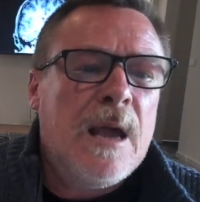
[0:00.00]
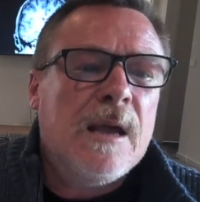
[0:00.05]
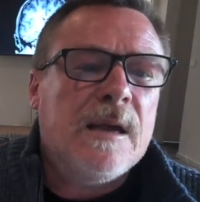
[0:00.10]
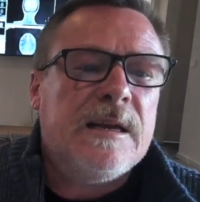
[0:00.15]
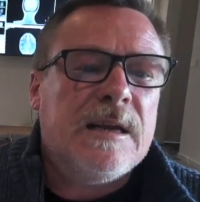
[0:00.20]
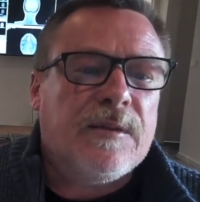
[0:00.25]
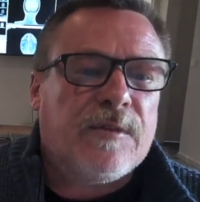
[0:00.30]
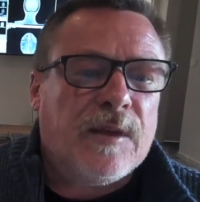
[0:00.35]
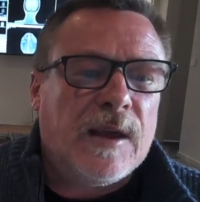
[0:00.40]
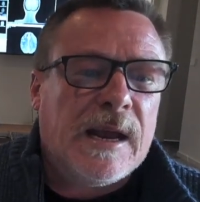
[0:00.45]

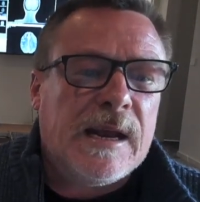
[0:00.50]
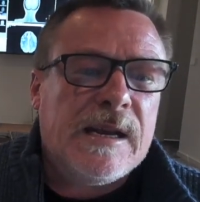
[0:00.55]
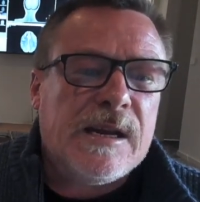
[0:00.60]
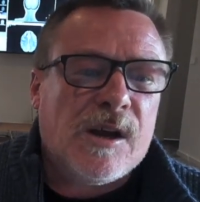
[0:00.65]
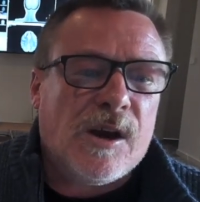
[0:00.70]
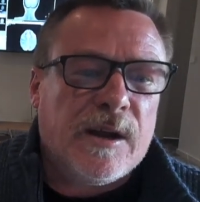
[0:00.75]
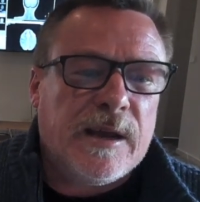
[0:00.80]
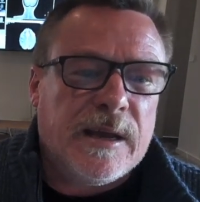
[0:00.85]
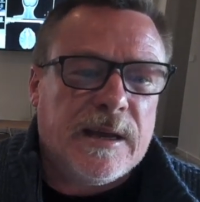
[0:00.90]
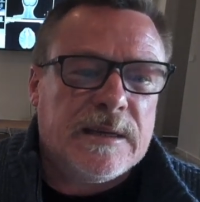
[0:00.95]
yet the
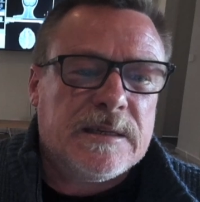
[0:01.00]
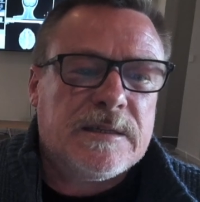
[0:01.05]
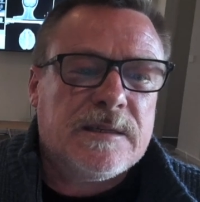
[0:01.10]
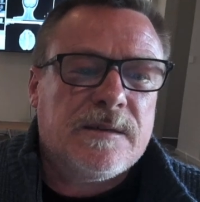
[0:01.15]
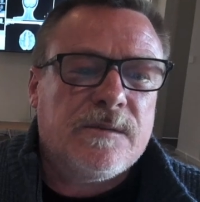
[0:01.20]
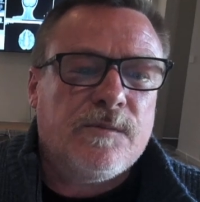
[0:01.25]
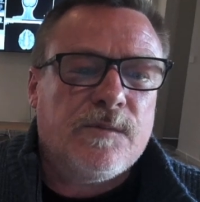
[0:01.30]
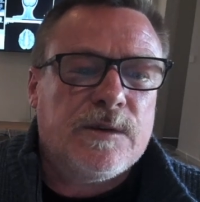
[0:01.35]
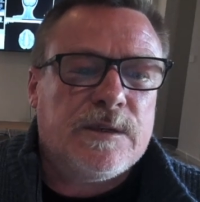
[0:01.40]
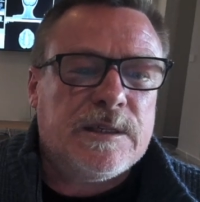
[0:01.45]

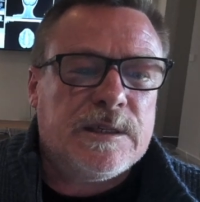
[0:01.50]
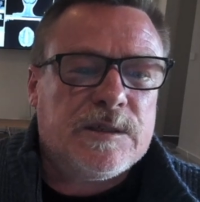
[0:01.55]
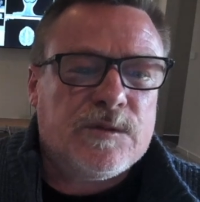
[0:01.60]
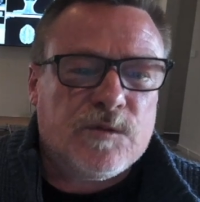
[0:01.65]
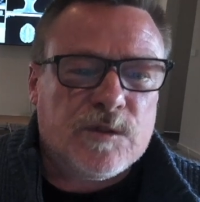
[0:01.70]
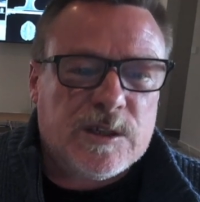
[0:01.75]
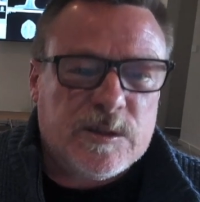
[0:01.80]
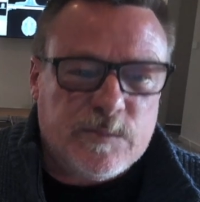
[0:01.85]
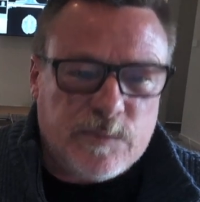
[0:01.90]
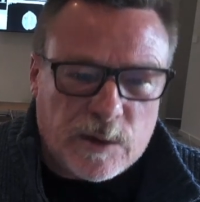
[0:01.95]
NDIS, which is
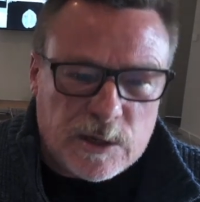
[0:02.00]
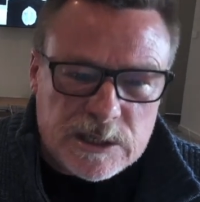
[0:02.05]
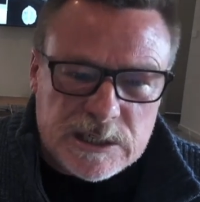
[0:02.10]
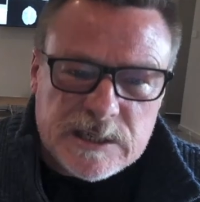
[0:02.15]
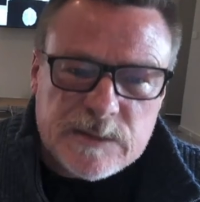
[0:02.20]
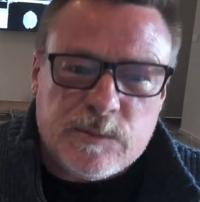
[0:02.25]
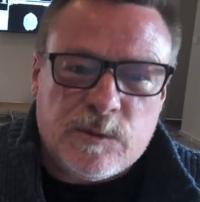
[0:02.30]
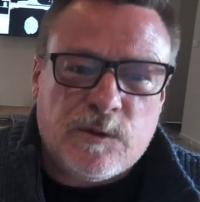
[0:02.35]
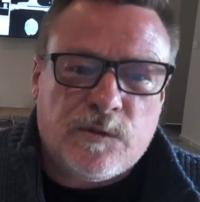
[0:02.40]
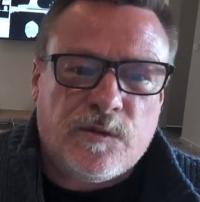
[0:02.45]

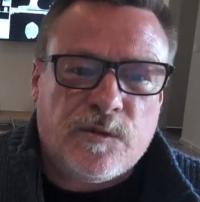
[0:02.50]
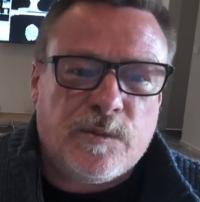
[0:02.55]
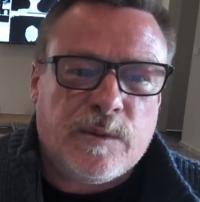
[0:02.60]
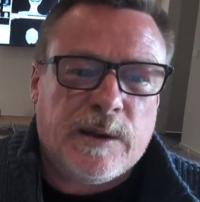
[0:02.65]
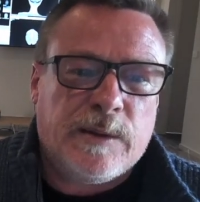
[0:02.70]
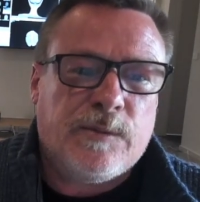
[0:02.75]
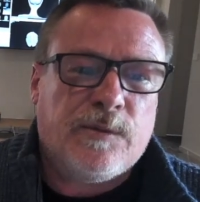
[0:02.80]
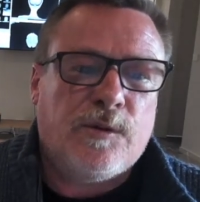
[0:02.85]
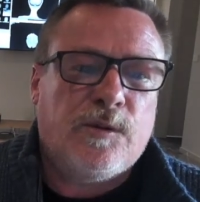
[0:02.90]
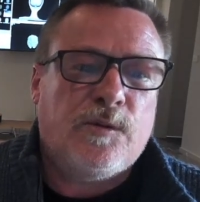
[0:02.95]
responsible for
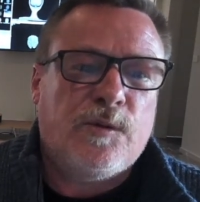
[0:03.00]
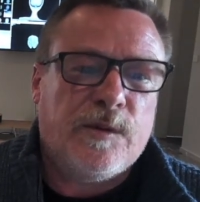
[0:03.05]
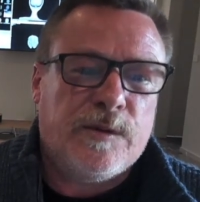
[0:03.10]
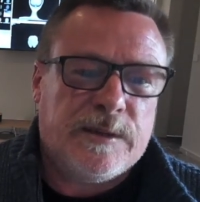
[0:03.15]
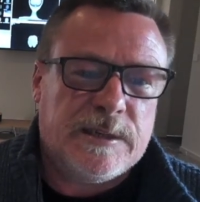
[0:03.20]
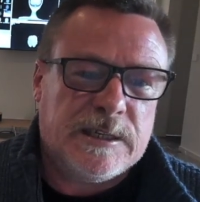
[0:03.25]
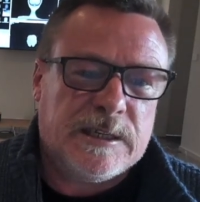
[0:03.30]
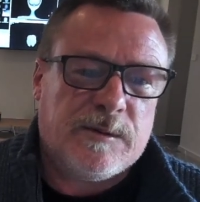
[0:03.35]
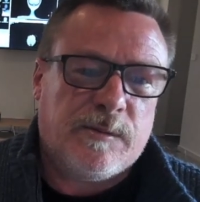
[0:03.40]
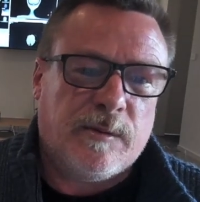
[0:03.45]
people with
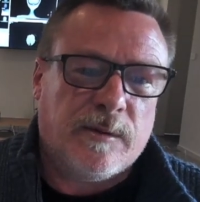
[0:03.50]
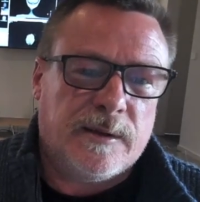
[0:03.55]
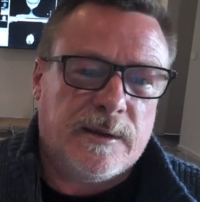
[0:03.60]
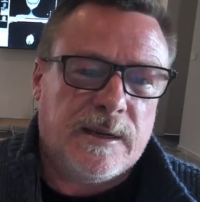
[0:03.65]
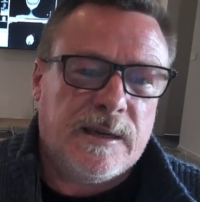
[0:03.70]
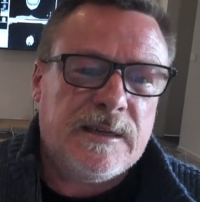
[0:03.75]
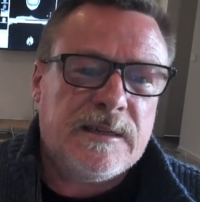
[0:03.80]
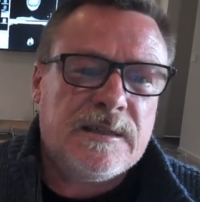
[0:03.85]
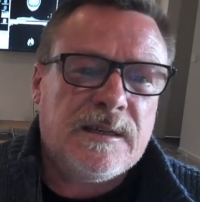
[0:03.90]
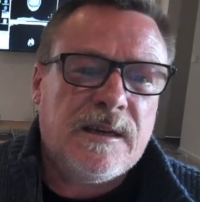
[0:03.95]

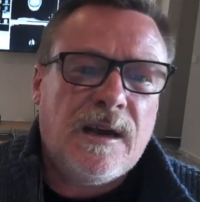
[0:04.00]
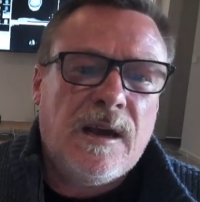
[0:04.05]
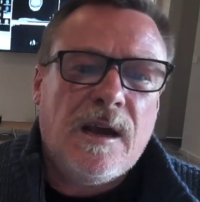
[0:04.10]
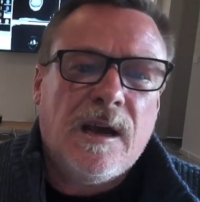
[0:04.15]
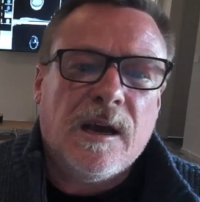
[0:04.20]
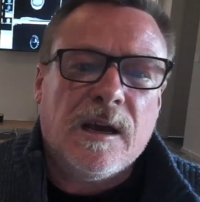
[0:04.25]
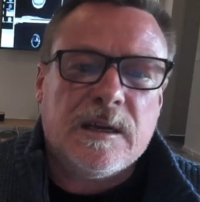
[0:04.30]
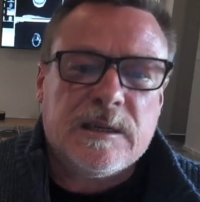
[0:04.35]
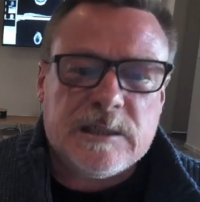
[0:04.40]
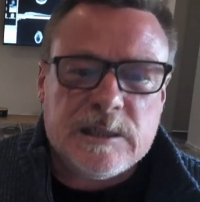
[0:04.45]
disabilities,
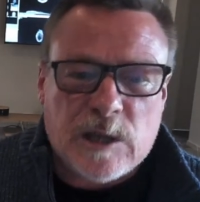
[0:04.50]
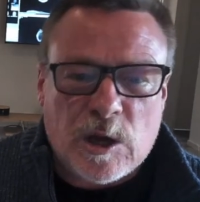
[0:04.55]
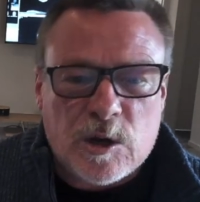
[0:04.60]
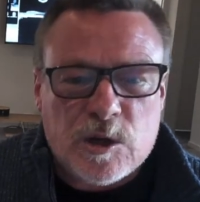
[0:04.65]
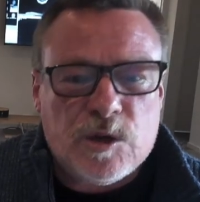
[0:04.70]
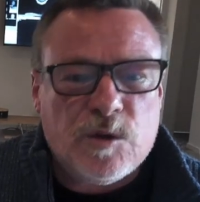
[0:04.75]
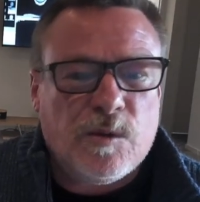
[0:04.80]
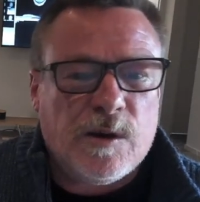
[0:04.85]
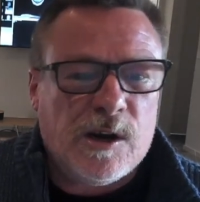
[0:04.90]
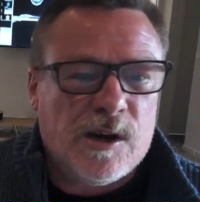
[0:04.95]
has
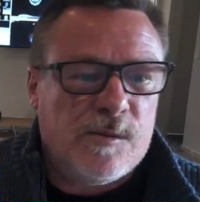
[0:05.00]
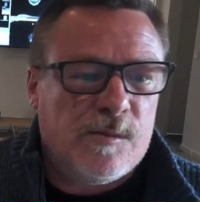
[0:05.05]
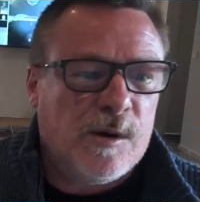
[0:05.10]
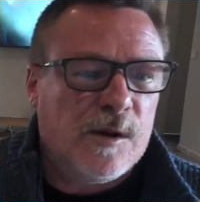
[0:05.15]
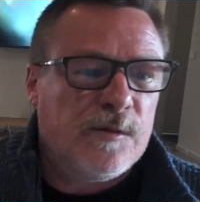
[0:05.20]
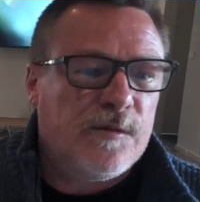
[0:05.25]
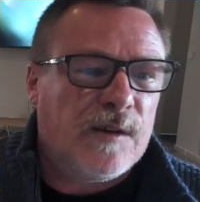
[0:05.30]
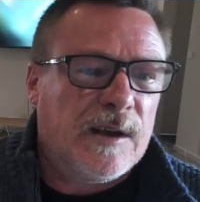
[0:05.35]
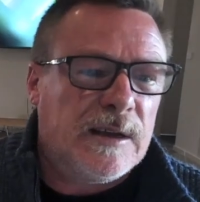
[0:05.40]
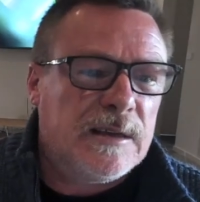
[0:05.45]
locked away all my
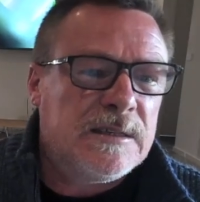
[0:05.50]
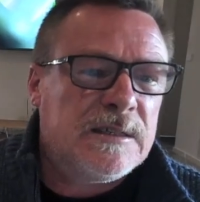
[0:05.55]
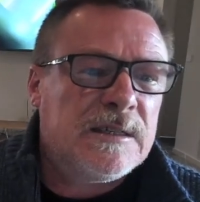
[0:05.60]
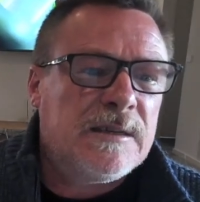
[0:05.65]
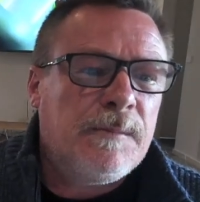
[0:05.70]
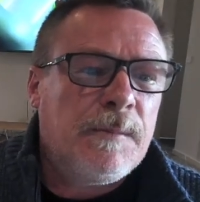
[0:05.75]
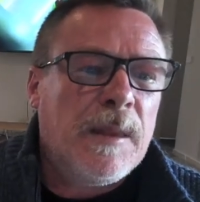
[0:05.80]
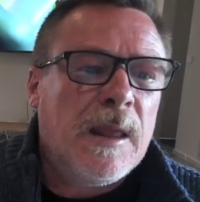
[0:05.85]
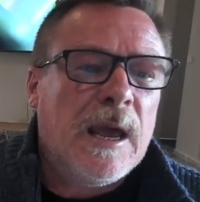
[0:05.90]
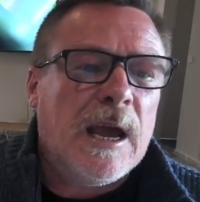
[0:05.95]
funds
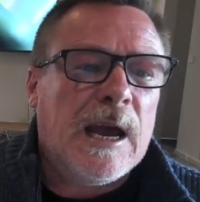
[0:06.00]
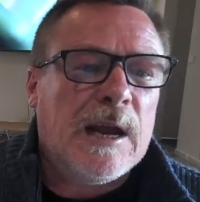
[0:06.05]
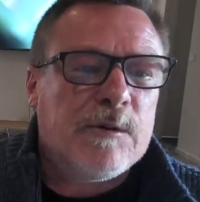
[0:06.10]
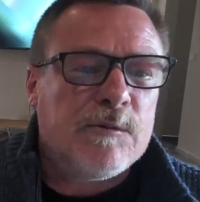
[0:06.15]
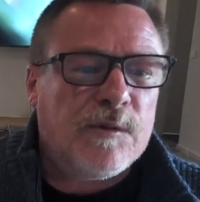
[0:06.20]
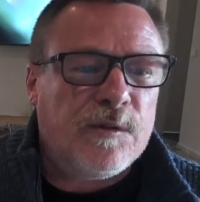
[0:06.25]
and